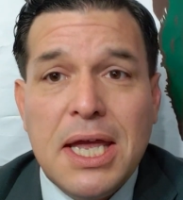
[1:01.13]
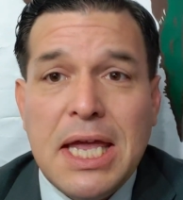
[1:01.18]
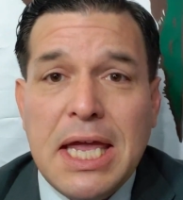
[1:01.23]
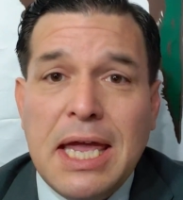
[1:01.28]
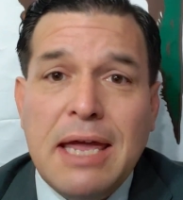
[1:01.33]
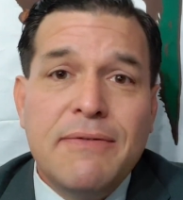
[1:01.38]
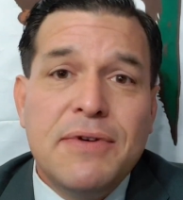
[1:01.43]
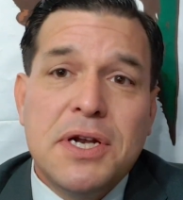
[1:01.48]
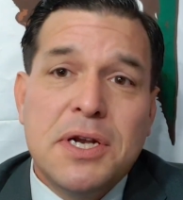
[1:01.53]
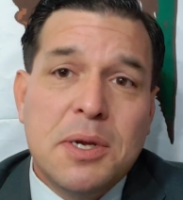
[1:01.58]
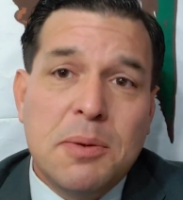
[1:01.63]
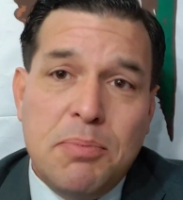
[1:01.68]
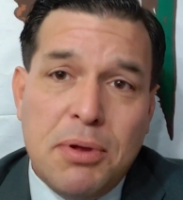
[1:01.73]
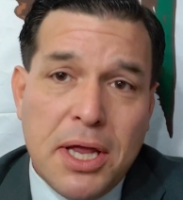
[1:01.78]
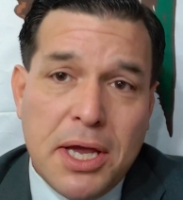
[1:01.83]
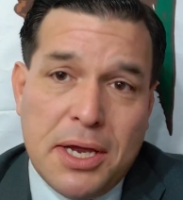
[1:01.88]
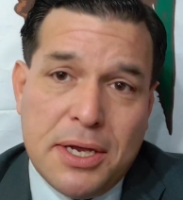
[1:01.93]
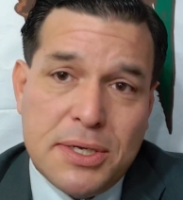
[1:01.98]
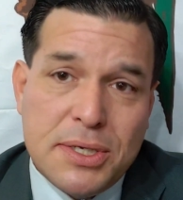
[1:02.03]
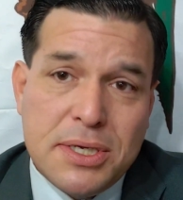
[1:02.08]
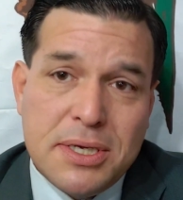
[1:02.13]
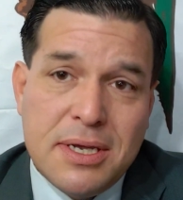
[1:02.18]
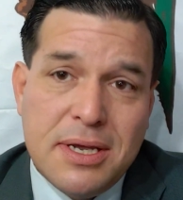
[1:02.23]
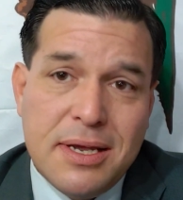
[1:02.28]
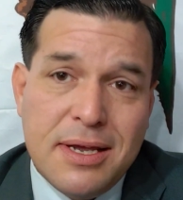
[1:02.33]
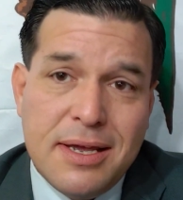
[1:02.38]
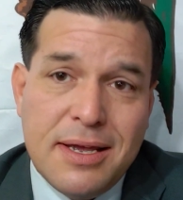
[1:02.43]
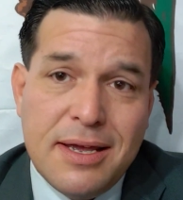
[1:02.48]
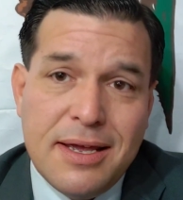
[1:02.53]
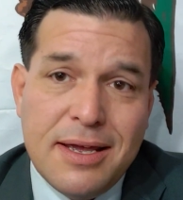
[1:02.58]
even in a place
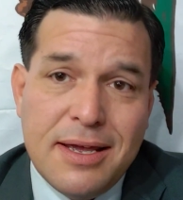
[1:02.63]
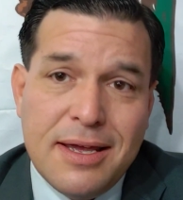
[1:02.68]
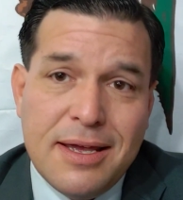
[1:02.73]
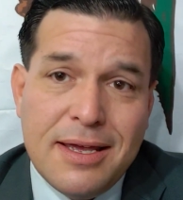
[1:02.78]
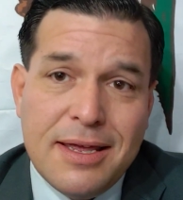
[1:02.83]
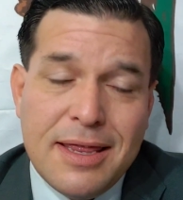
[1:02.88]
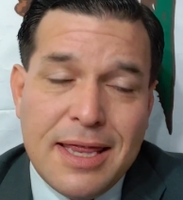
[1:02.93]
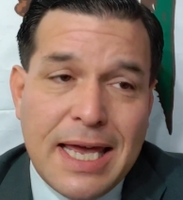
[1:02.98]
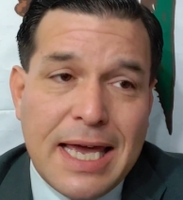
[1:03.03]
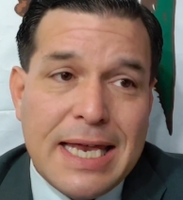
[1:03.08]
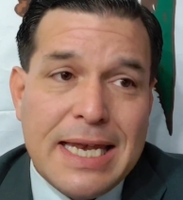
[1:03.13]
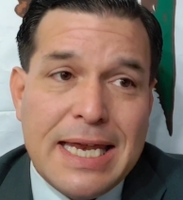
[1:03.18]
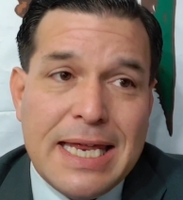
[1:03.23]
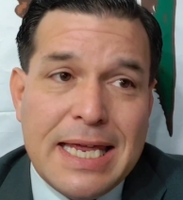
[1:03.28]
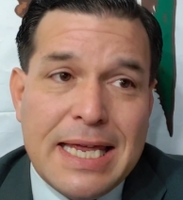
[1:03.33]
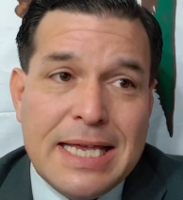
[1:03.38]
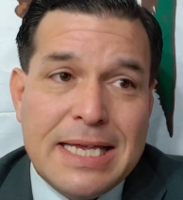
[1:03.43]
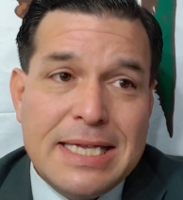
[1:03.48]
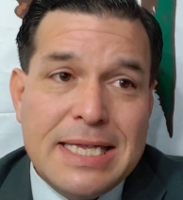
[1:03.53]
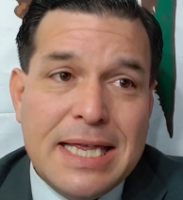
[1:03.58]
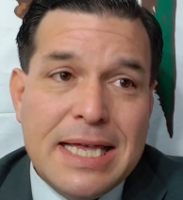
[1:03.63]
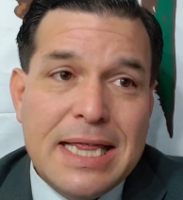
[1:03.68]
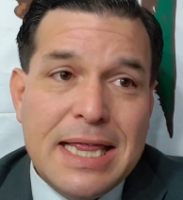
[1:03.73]
that is the